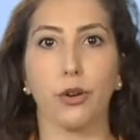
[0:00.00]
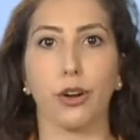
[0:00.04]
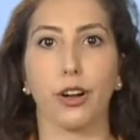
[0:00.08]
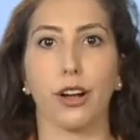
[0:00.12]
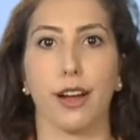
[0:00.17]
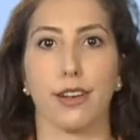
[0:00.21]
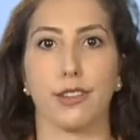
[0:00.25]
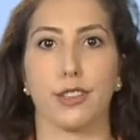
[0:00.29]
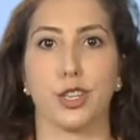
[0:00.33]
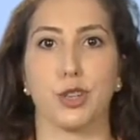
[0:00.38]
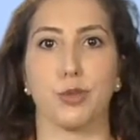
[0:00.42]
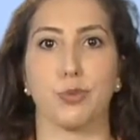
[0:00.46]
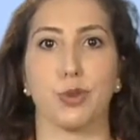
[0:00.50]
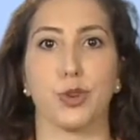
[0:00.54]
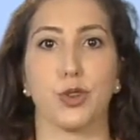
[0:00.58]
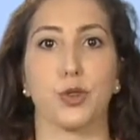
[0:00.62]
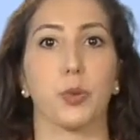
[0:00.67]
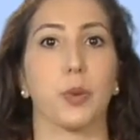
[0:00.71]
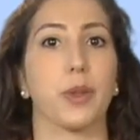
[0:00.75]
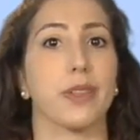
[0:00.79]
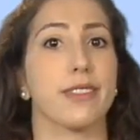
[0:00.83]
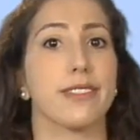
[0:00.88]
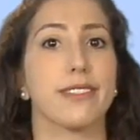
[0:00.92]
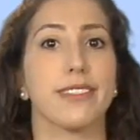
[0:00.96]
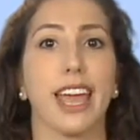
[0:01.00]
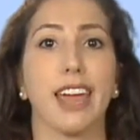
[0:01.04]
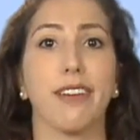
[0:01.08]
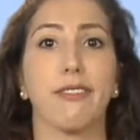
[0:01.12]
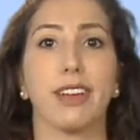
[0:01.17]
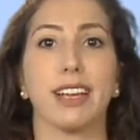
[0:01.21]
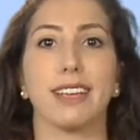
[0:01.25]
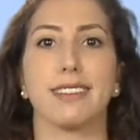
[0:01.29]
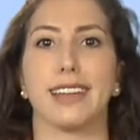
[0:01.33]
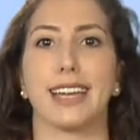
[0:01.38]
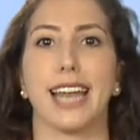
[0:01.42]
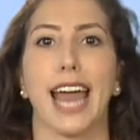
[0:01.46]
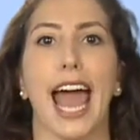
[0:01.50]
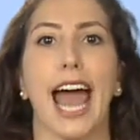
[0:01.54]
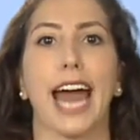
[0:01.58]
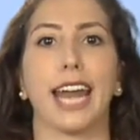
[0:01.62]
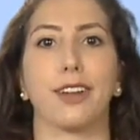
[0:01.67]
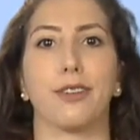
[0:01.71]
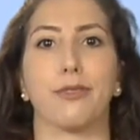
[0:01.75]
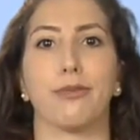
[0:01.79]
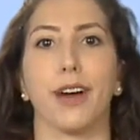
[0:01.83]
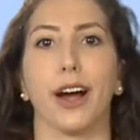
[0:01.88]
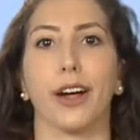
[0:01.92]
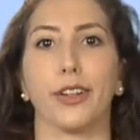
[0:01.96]
customers with savings and
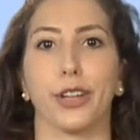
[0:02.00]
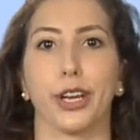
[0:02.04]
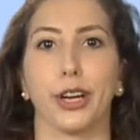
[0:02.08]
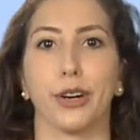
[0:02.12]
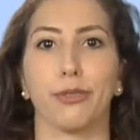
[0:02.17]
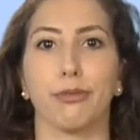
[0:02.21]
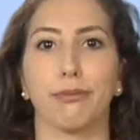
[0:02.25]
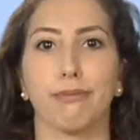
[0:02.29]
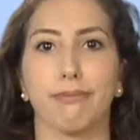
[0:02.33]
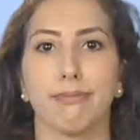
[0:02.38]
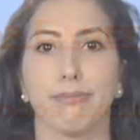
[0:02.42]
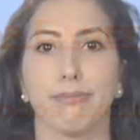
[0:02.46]
added value.